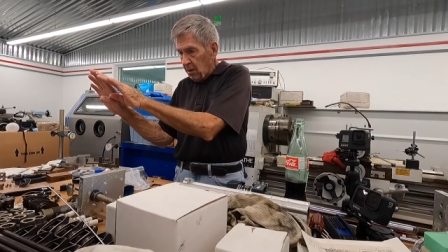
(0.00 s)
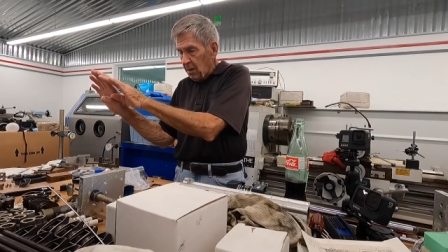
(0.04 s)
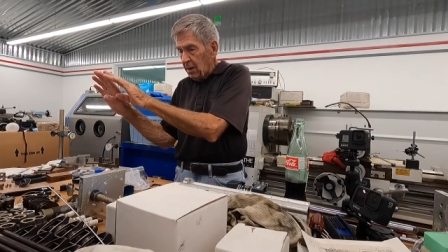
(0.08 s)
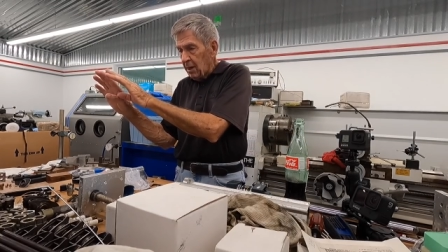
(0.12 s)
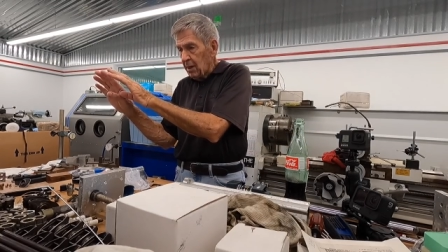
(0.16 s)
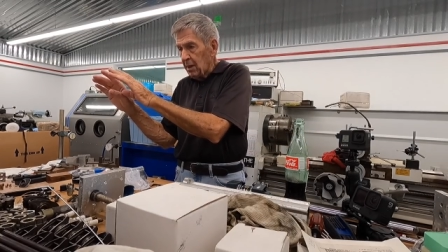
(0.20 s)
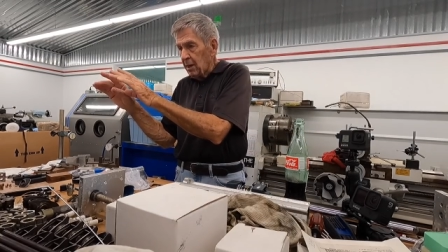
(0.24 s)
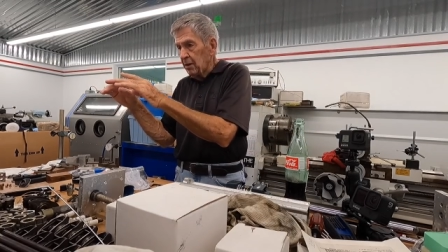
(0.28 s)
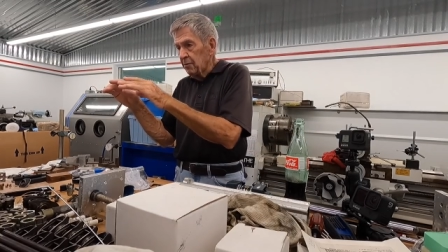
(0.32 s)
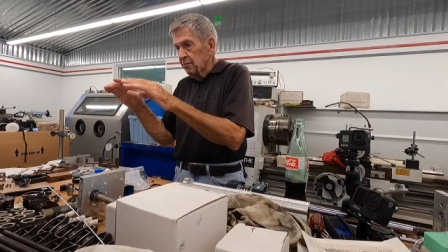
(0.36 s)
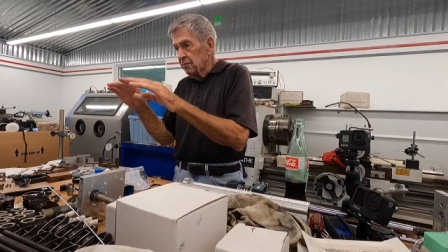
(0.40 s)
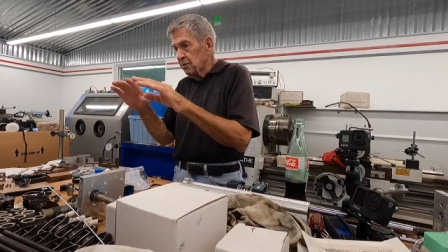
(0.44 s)

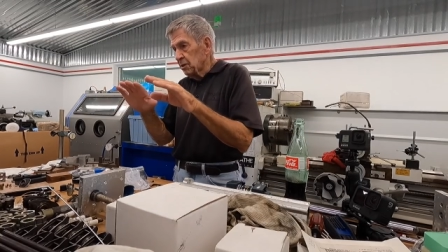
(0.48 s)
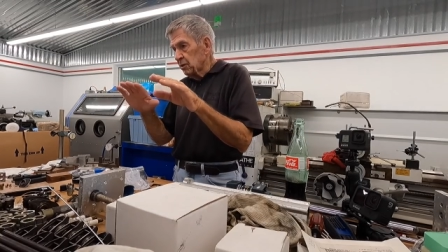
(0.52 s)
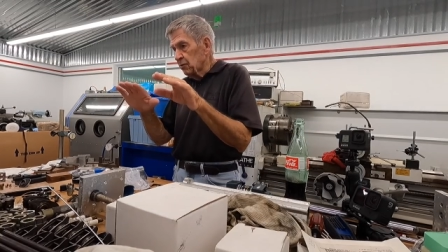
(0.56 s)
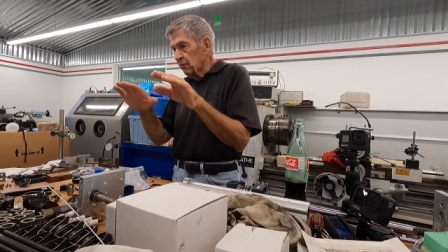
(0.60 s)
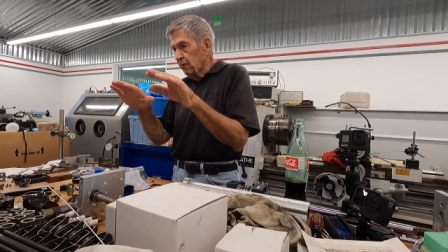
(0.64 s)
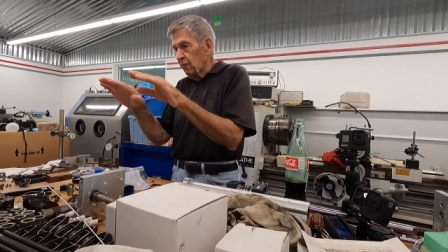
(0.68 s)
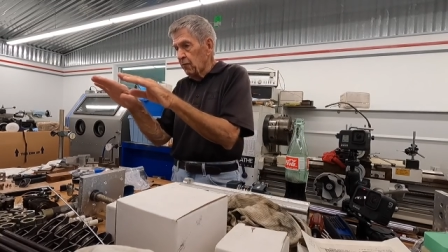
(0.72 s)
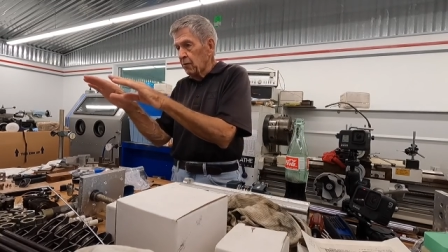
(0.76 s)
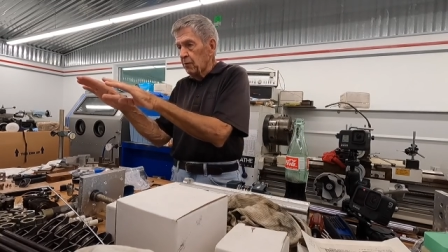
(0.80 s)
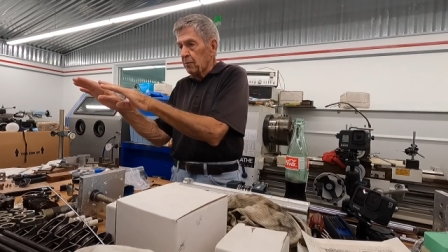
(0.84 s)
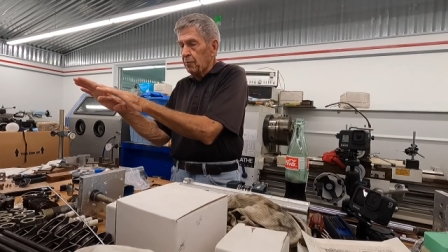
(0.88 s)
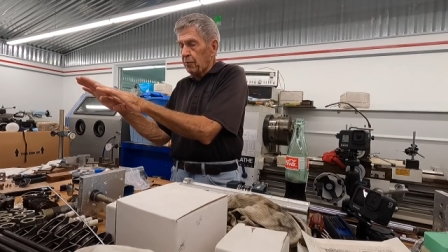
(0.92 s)
it leaves its
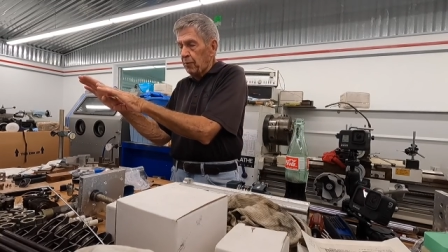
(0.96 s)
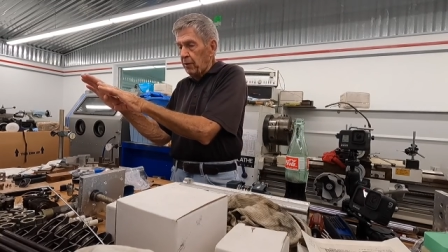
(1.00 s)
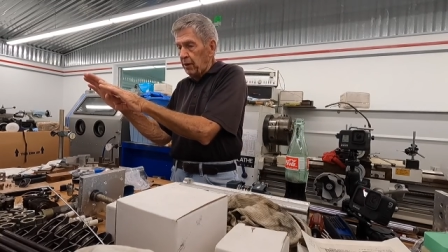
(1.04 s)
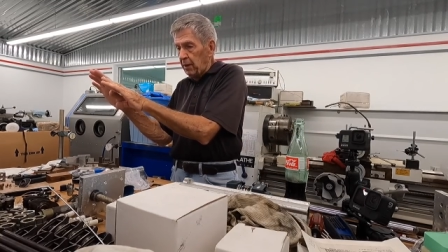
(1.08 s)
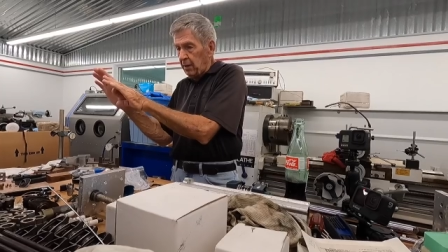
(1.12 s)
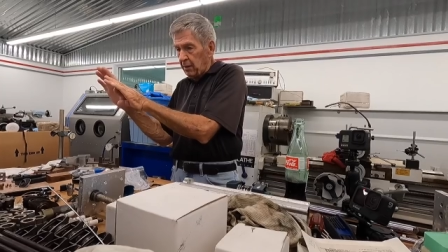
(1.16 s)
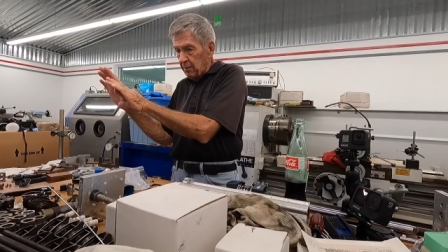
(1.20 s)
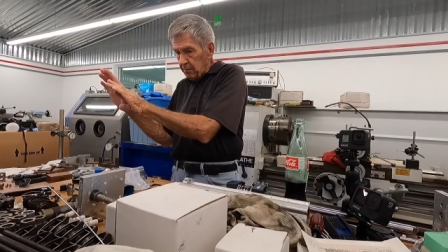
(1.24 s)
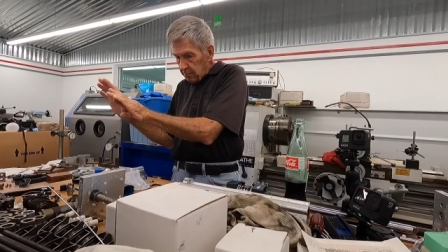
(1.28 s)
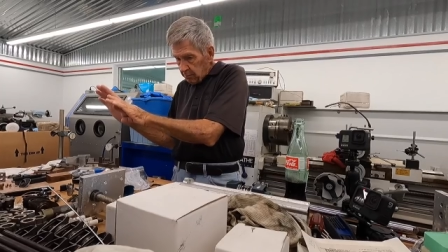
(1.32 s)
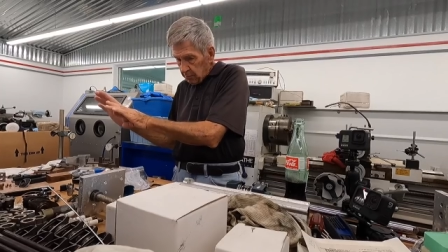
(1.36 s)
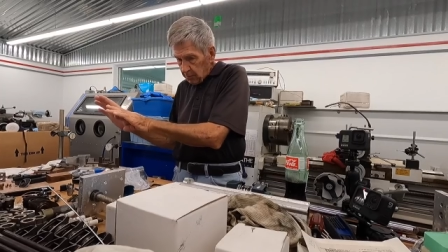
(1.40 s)

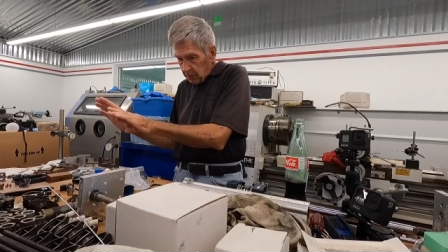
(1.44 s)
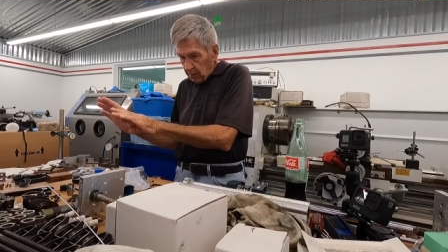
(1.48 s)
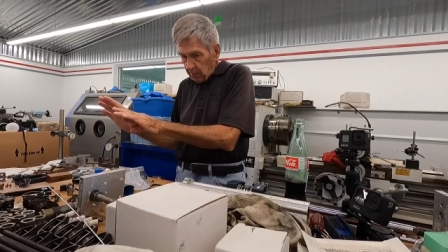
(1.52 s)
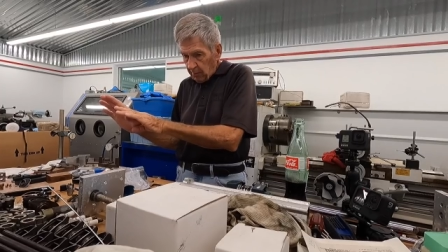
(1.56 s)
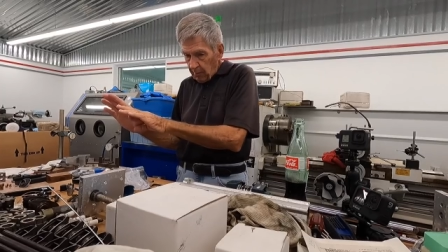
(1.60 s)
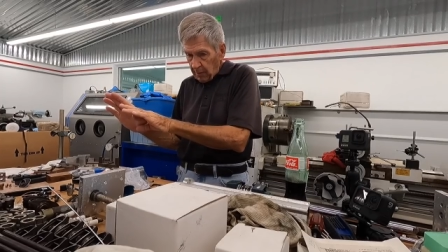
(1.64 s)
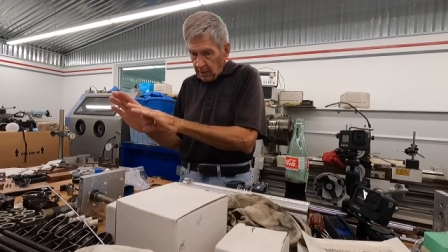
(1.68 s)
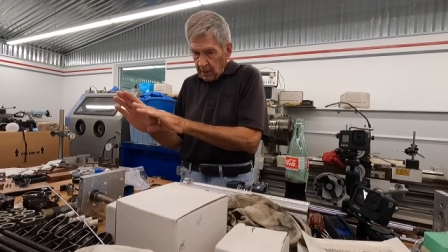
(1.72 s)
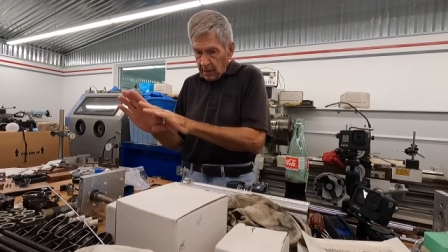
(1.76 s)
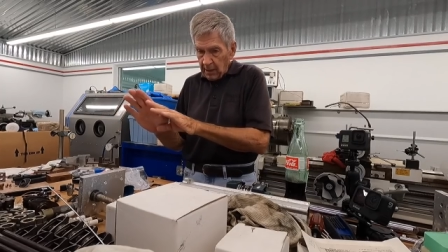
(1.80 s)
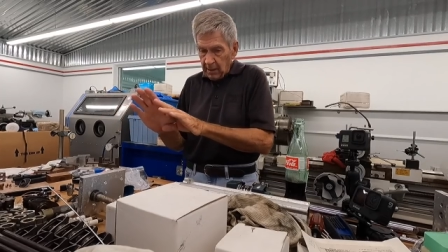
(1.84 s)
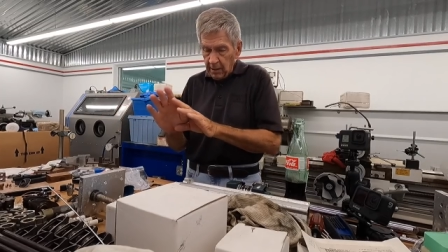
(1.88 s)
footprint. Come
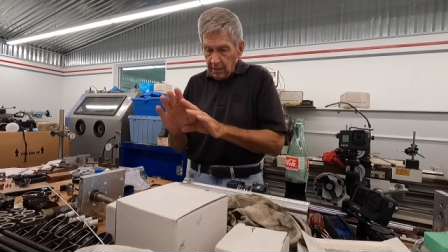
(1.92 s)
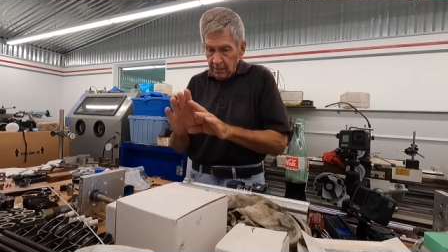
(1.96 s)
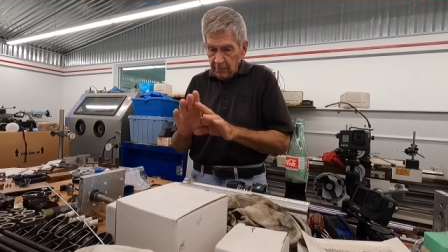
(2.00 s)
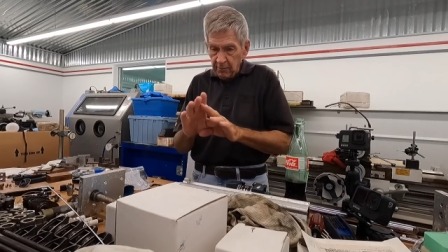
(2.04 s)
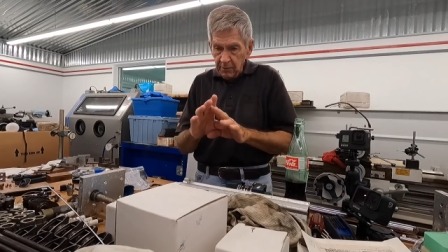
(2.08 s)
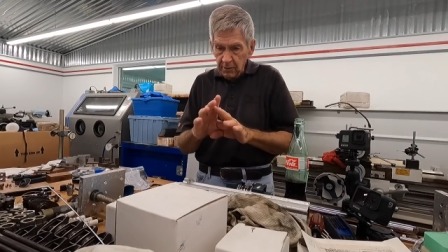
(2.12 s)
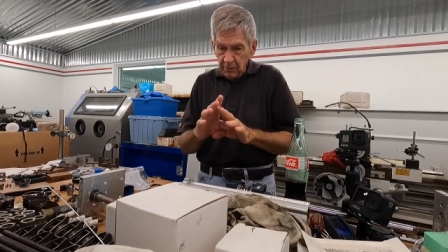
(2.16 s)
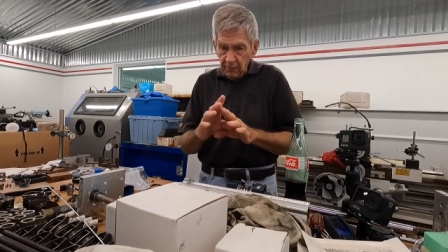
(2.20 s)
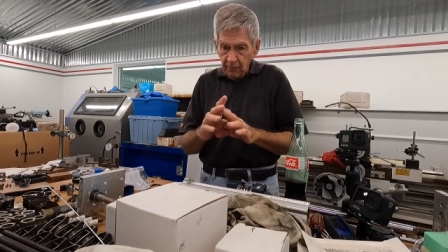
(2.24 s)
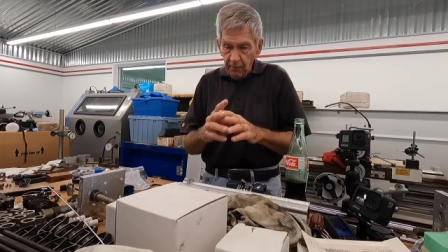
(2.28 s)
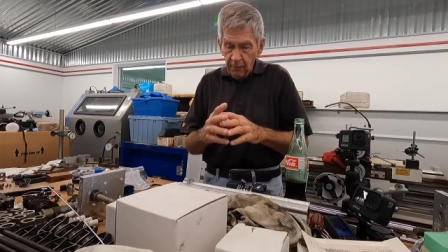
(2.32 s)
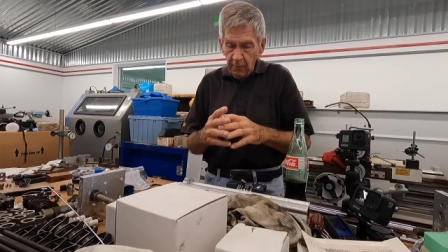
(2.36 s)
back, it
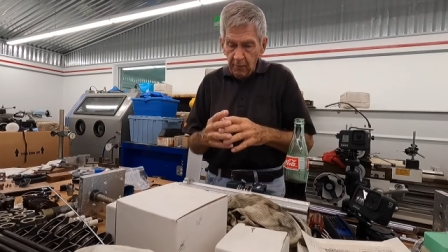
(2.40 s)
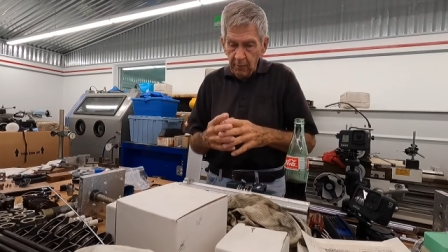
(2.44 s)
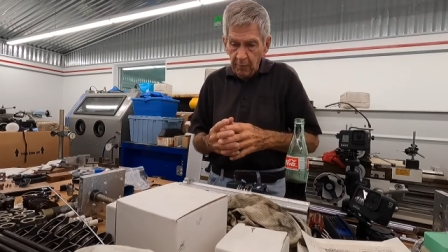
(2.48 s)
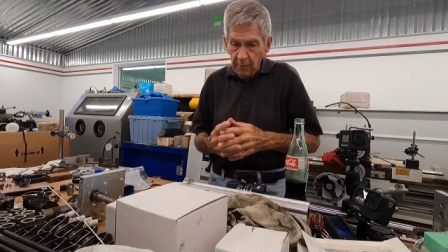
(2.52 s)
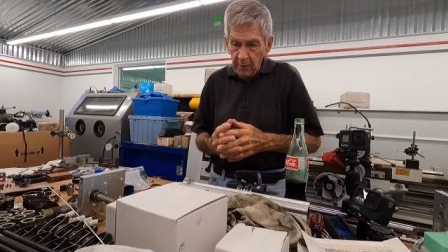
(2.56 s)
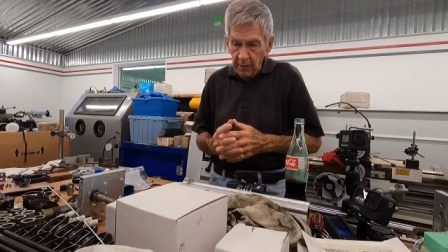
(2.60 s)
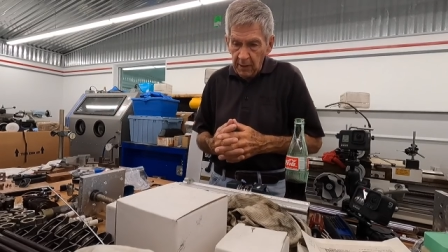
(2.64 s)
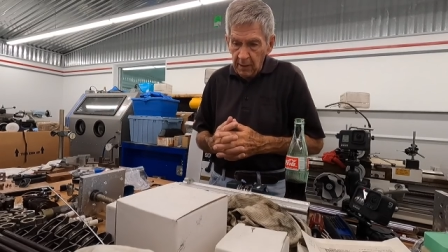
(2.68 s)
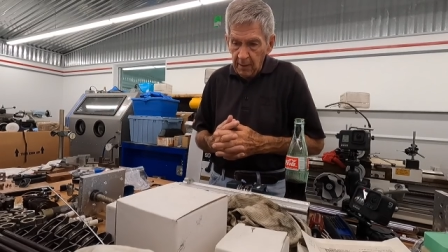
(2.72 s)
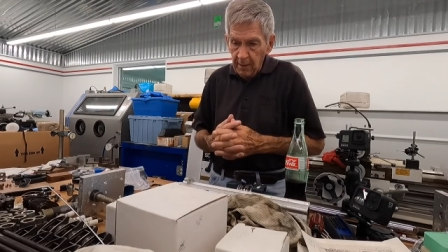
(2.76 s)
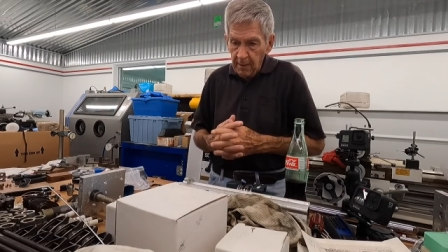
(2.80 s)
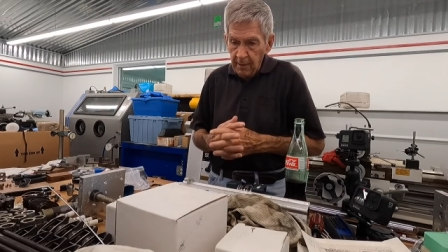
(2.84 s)
leaves its
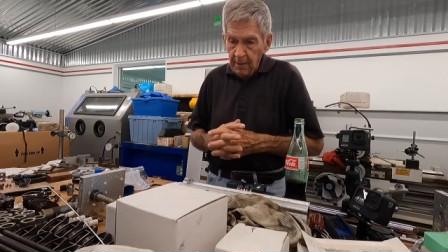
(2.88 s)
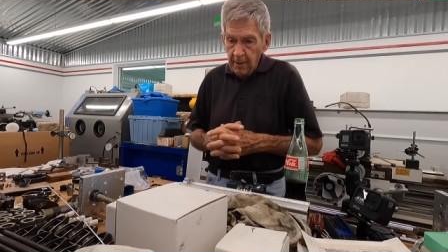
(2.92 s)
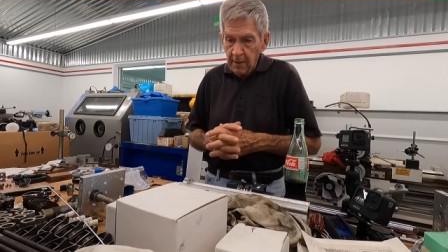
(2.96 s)
footprint.